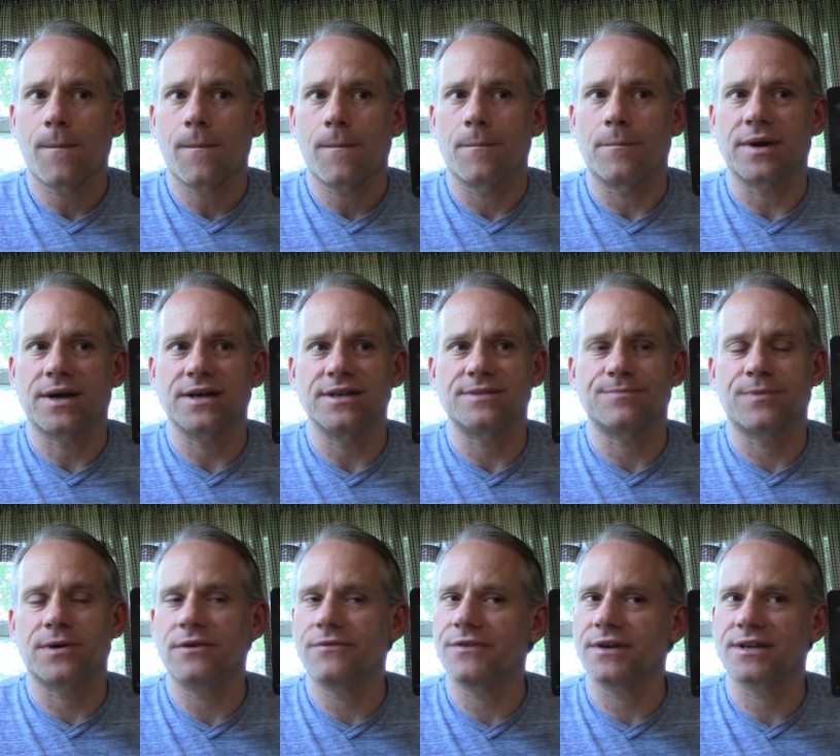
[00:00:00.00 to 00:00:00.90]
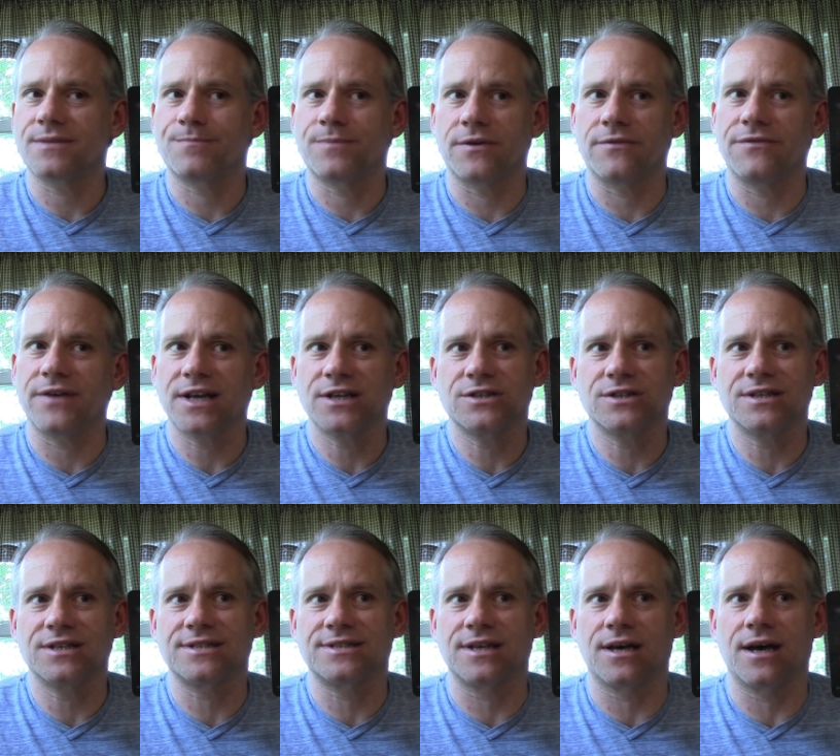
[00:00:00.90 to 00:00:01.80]
because perfect perfection
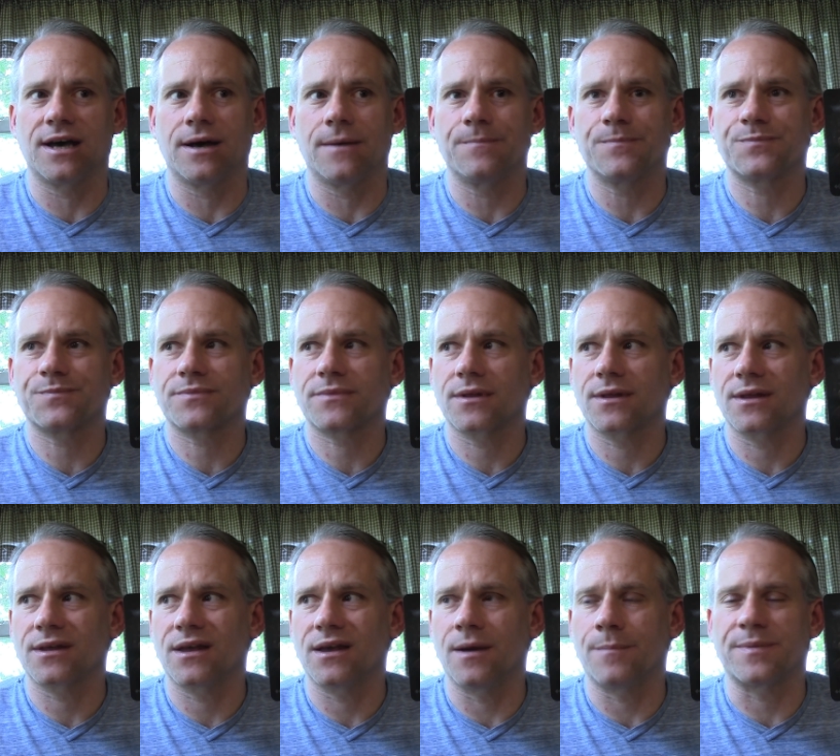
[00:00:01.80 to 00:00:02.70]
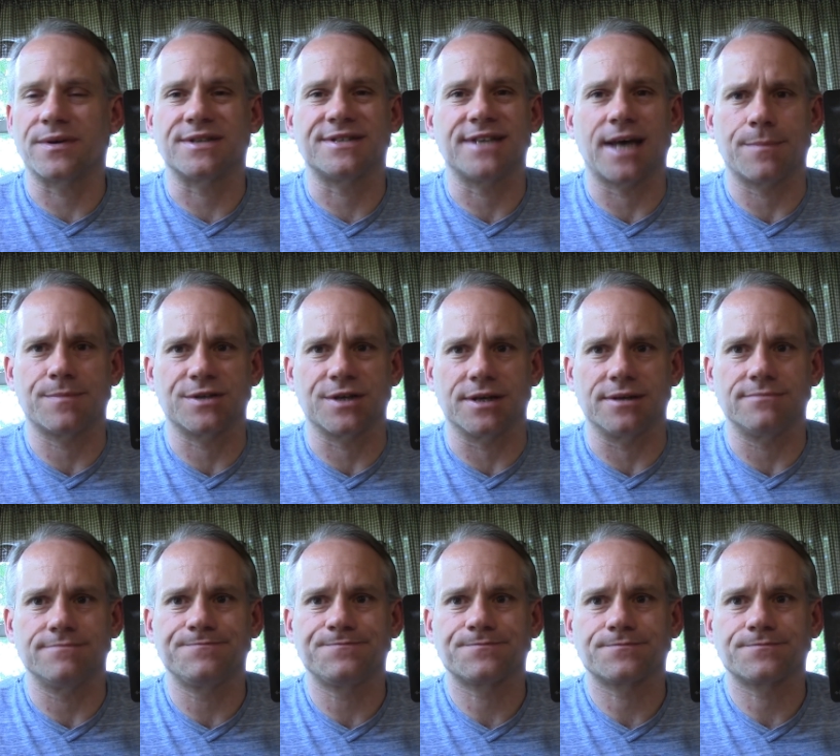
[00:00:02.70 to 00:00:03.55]
is a a perception.